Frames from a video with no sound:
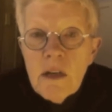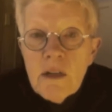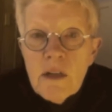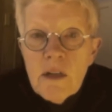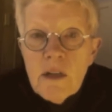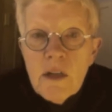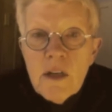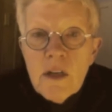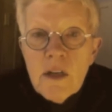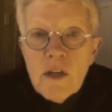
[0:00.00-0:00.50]

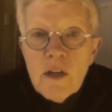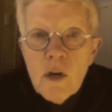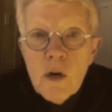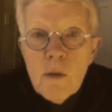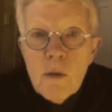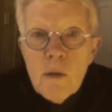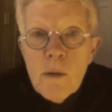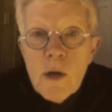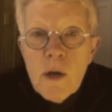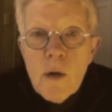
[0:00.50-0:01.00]
to
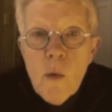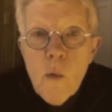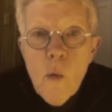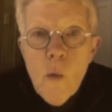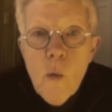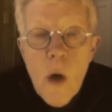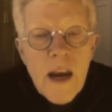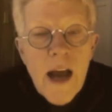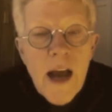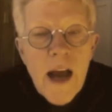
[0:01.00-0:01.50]
determine
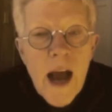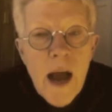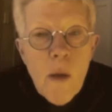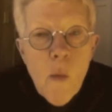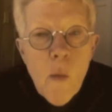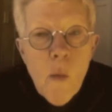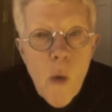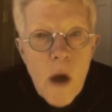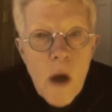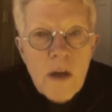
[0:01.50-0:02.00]
what I
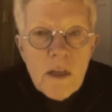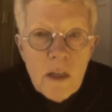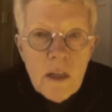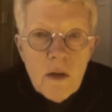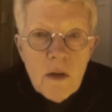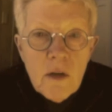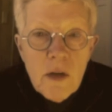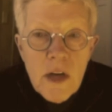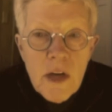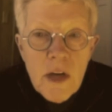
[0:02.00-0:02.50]
want to
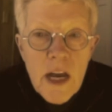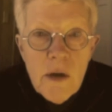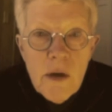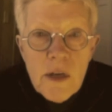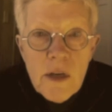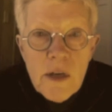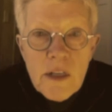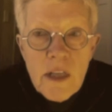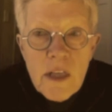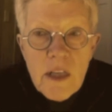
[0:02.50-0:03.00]
learn,
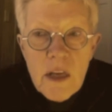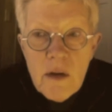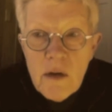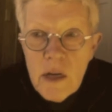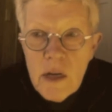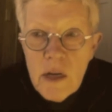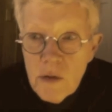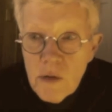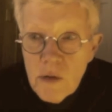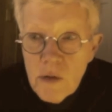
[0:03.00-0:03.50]
areas that are
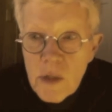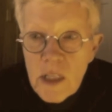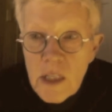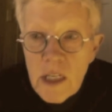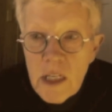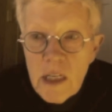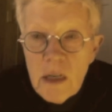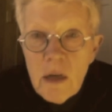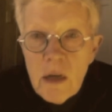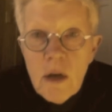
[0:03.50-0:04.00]

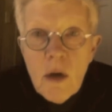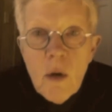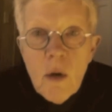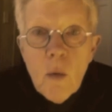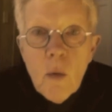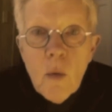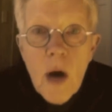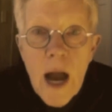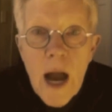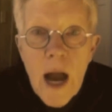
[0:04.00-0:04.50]
interesting
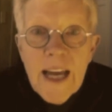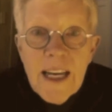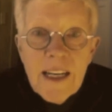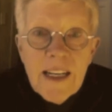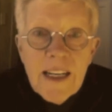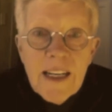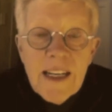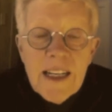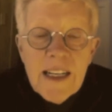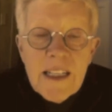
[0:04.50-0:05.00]
where I
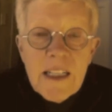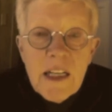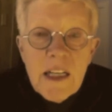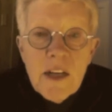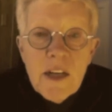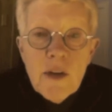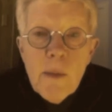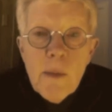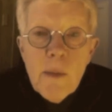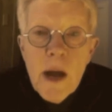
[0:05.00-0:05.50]
can
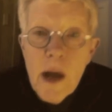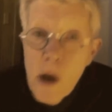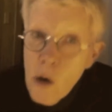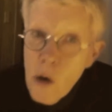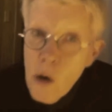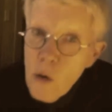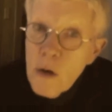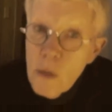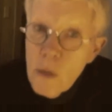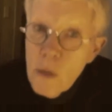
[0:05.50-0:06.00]
continue my
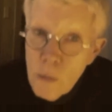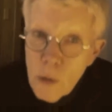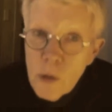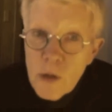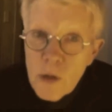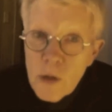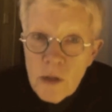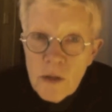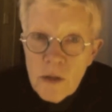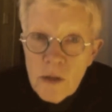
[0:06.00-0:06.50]
own
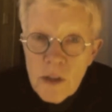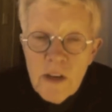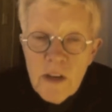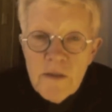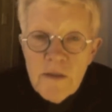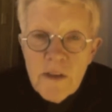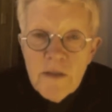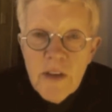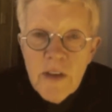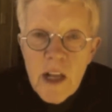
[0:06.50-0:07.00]
personal
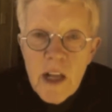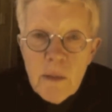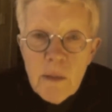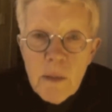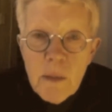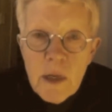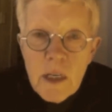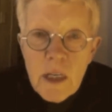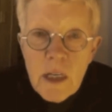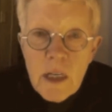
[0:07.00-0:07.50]

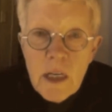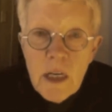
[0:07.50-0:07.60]
self-development.